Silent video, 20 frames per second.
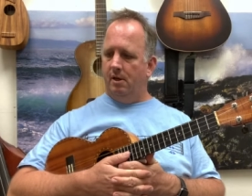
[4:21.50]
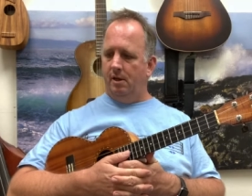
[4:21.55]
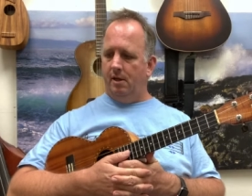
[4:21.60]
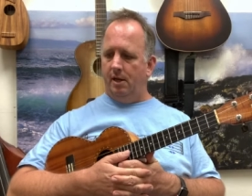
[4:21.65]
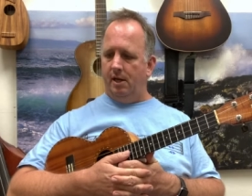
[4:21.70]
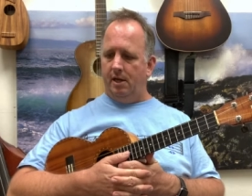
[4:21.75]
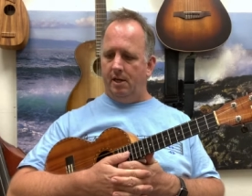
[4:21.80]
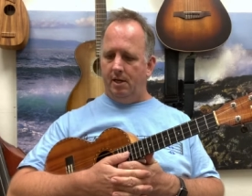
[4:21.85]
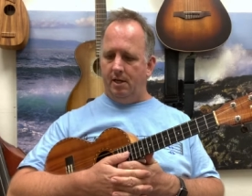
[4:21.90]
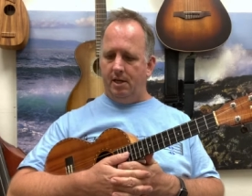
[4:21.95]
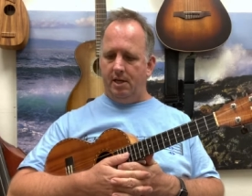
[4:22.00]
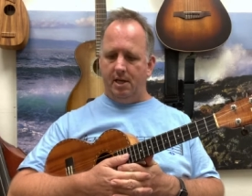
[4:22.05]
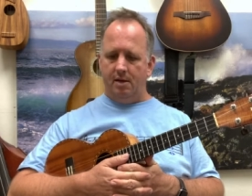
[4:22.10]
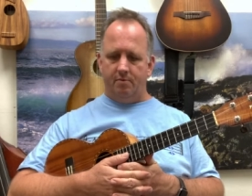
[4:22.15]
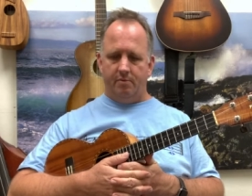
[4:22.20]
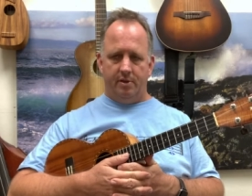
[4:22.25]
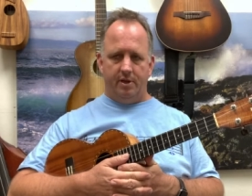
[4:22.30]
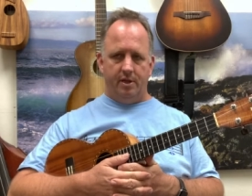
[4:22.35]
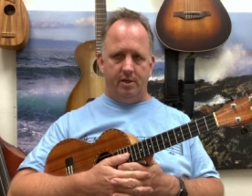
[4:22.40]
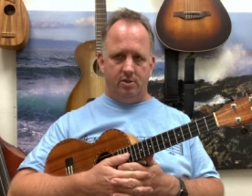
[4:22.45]
and you can't
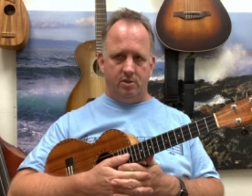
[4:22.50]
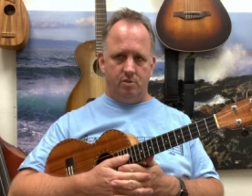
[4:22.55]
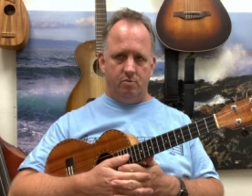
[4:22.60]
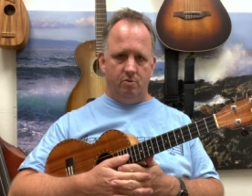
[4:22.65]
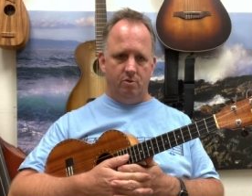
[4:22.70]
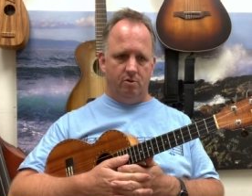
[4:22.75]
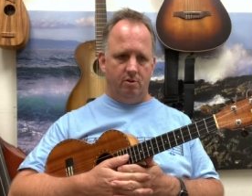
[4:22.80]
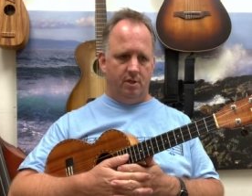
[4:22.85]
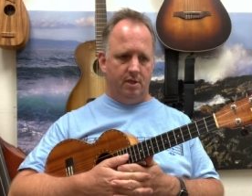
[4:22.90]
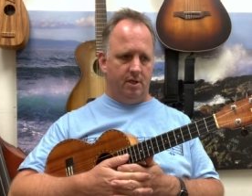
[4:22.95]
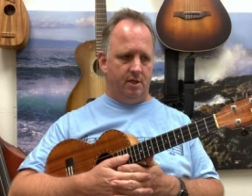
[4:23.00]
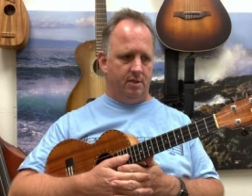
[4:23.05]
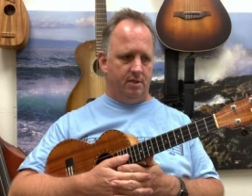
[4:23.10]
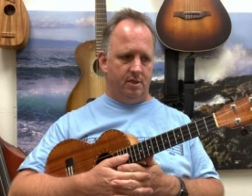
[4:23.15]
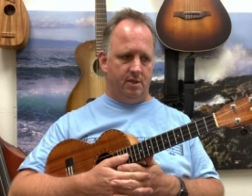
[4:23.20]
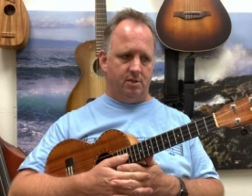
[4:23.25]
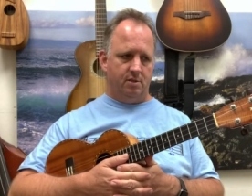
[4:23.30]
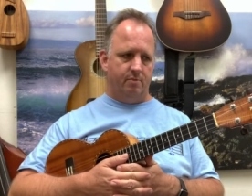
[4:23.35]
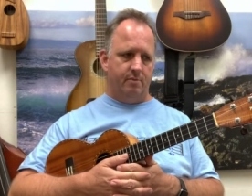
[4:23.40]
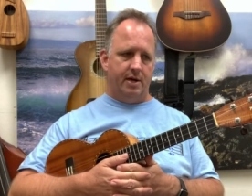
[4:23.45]
play it smoothly, it
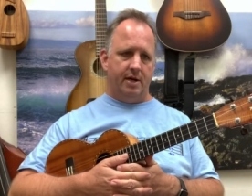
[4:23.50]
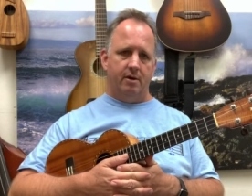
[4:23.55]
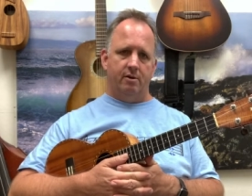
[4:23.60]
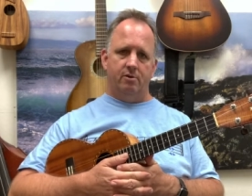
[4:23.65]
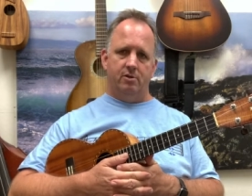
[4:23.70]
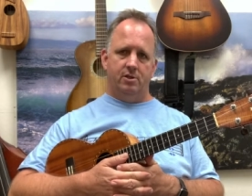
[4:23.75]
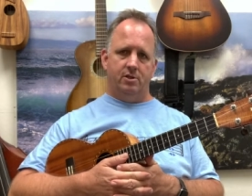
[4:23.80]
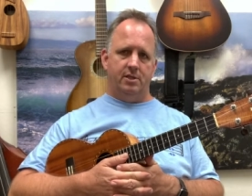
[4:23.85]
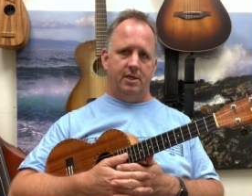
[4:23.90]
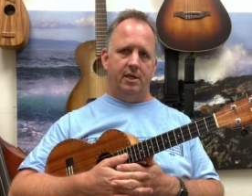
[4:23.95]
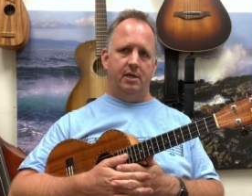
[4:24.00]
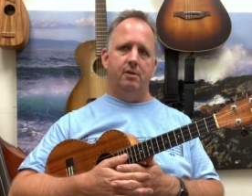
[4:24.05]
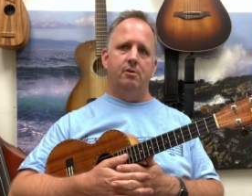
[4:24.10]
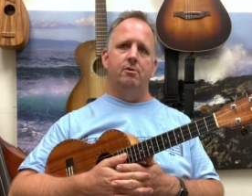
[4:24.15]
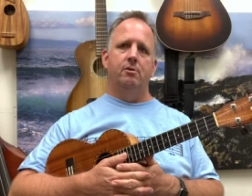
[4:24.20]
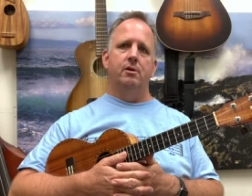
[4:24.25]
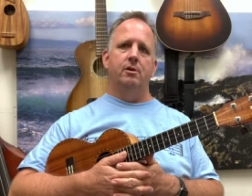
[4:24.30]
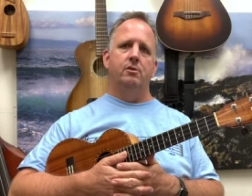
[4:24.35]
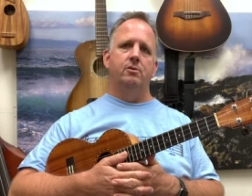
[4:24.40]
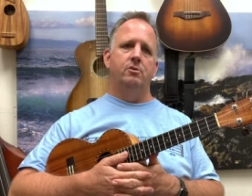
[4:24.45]
doesn't matter. Just like you
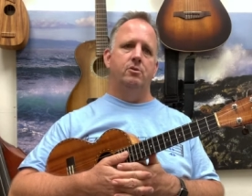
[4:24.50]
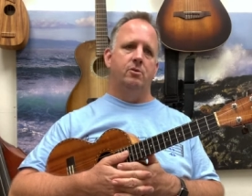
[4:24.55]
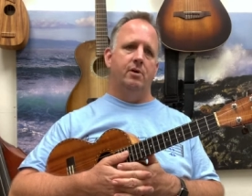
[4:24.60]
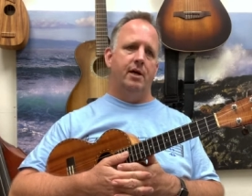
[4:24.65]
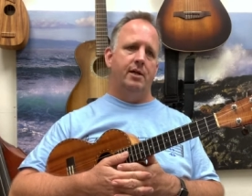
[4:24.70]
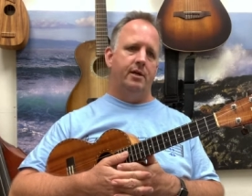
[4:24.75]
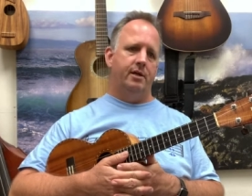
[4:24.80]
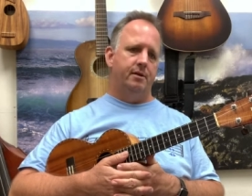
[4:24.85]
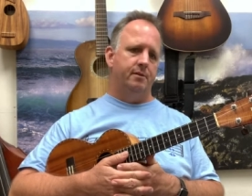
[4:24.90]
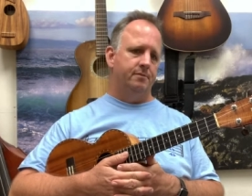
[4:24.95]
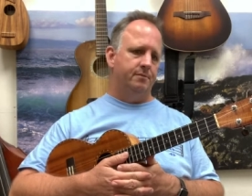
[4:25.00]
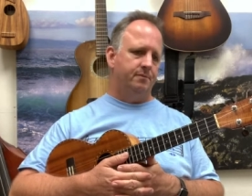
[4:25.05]
can try to